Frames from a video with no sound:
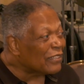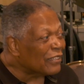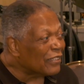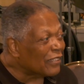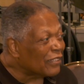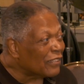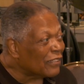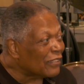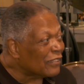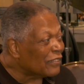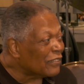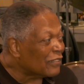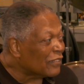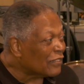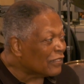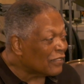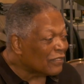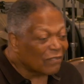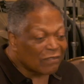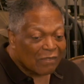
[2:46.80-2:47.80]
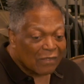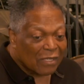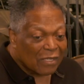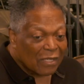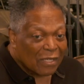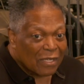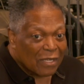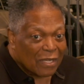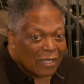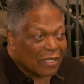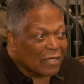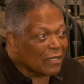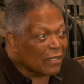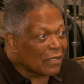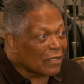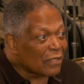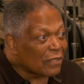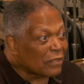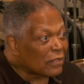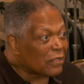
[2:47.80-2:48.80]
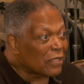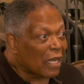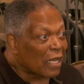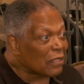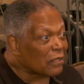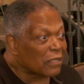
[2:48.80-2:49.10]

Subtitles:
That's how you came aboard.